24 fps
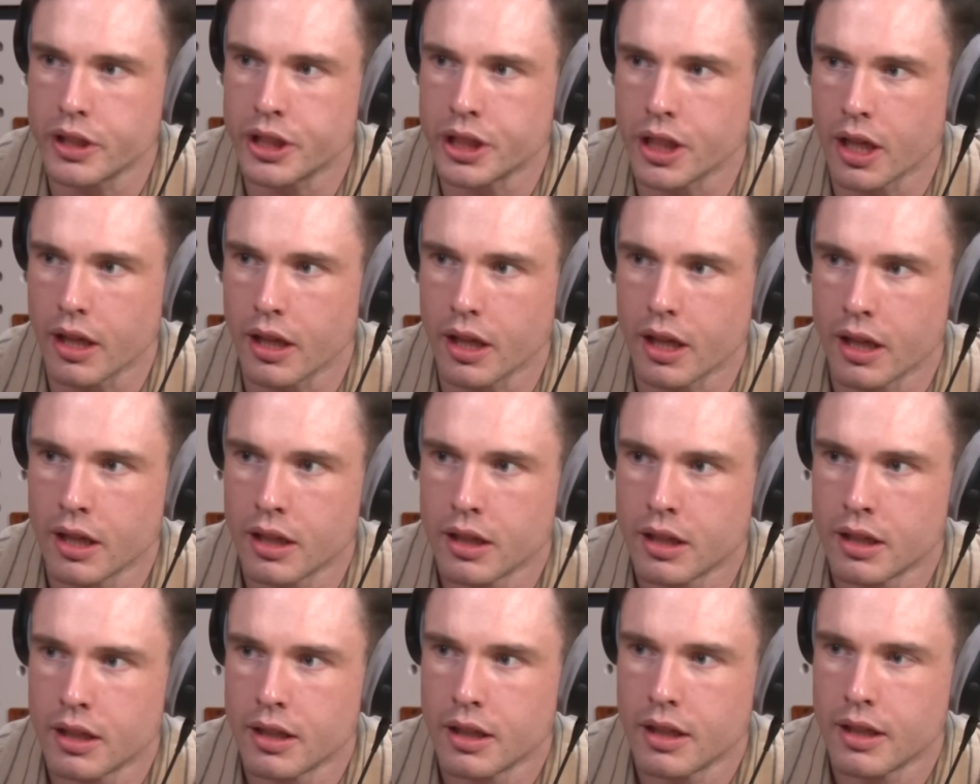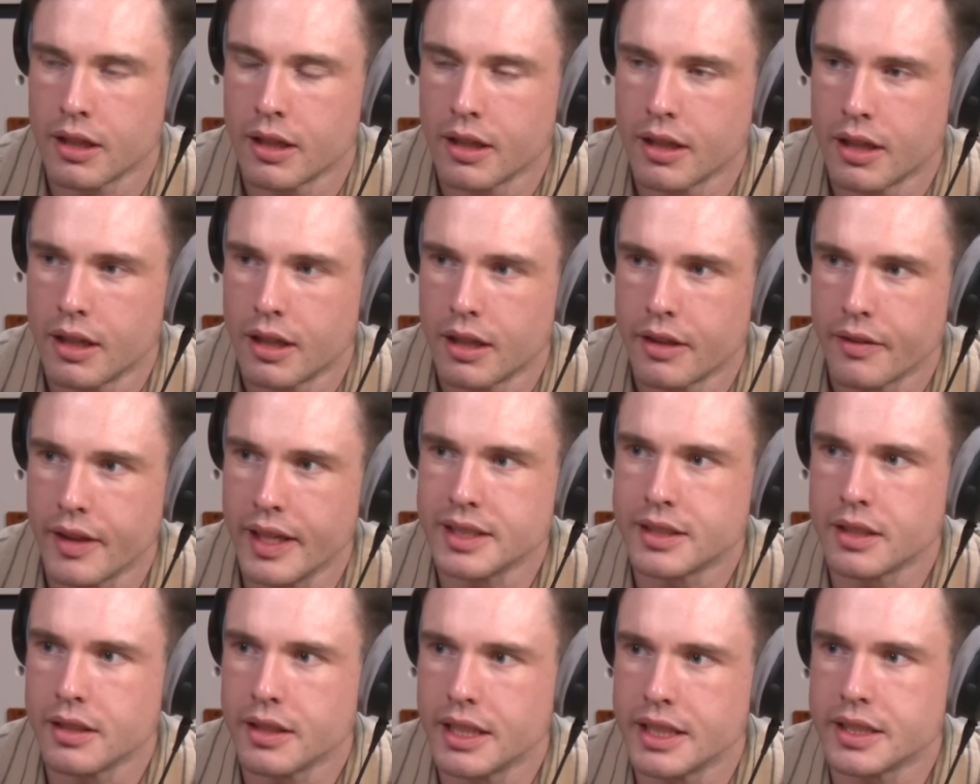each other.
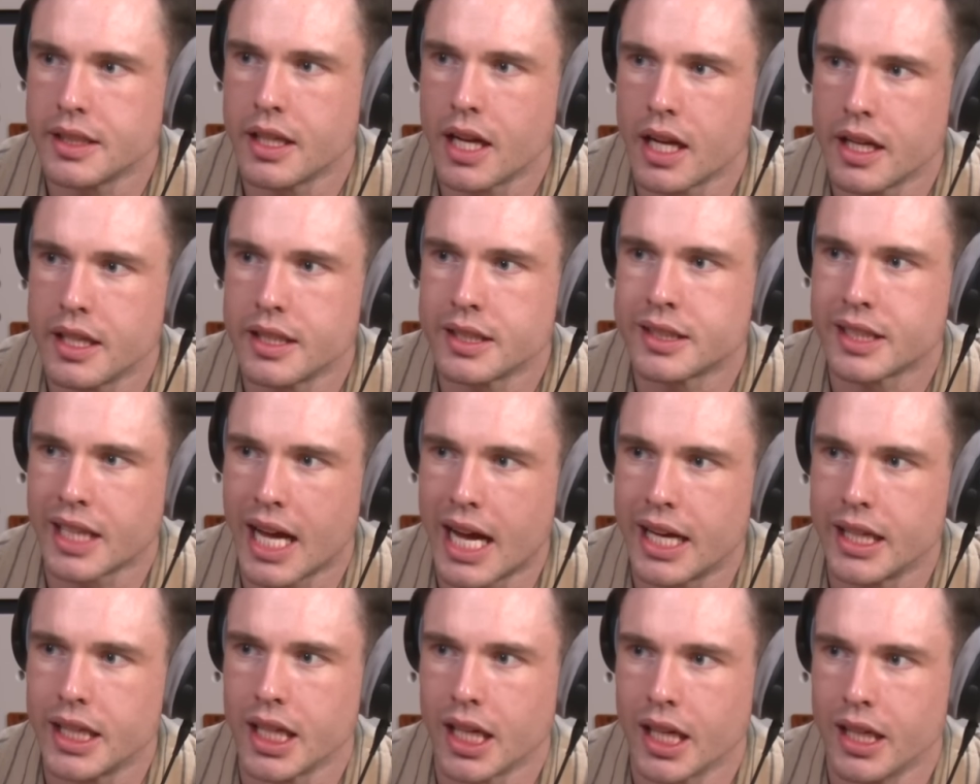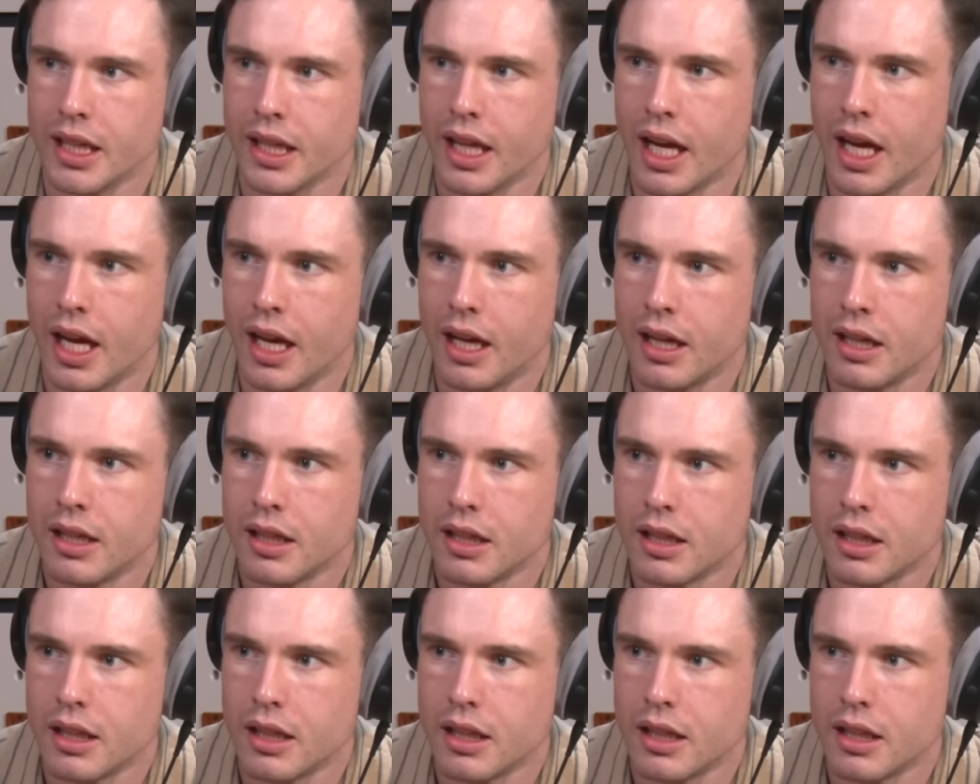There's an understanding in there.